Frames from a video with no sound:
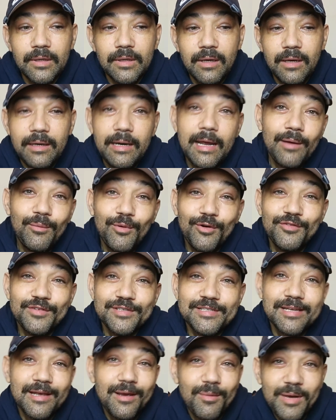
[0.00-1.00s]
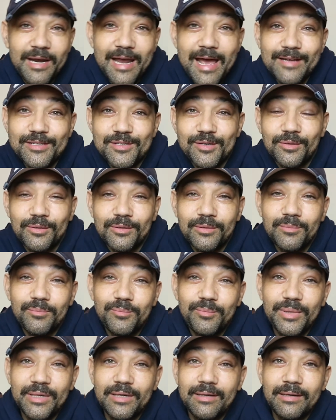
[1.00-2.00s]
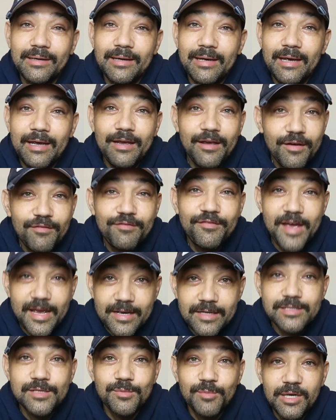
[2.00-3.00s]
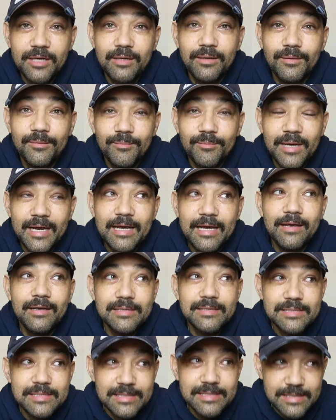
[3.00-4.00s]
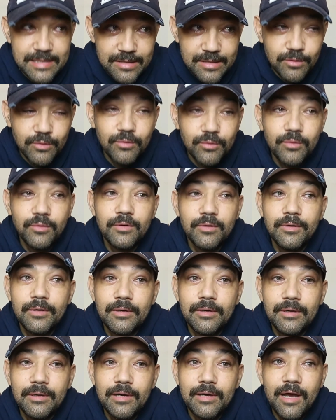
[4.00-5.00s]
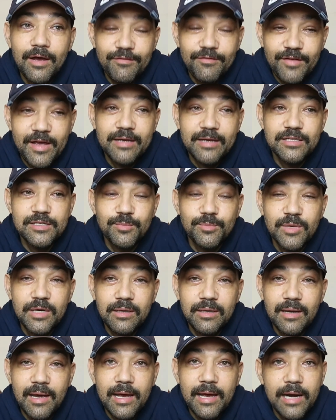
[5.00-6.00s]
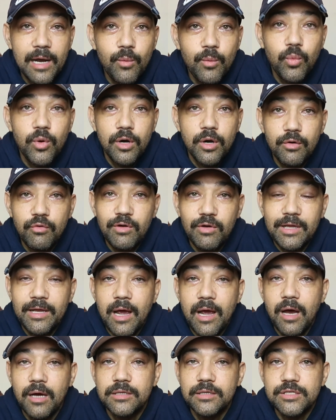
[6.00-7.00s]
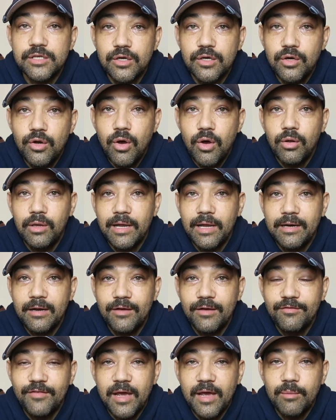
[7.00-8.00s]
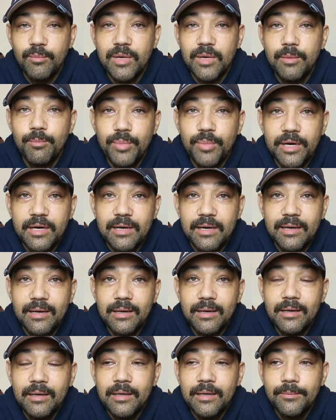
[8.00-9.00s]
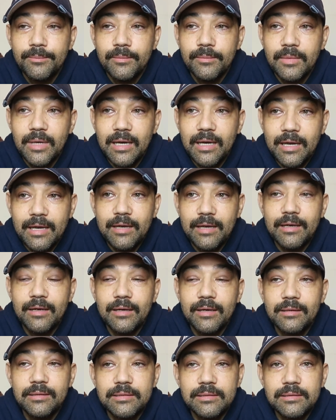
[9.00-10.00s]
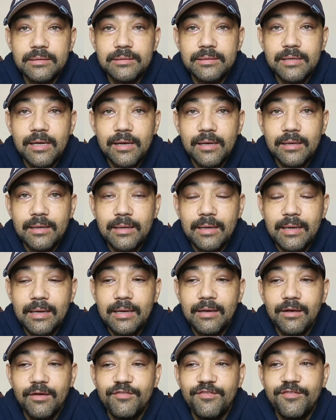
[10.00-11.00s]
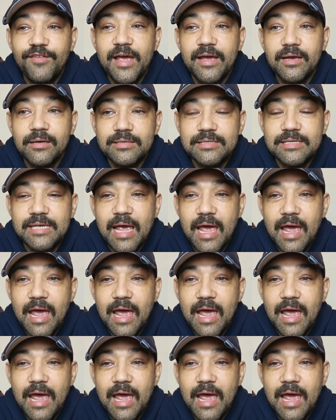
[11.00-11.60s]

and now obviously I'm an adult, but it affects me. It still affects me. And I work really hard to not let it affect me, but it it it affects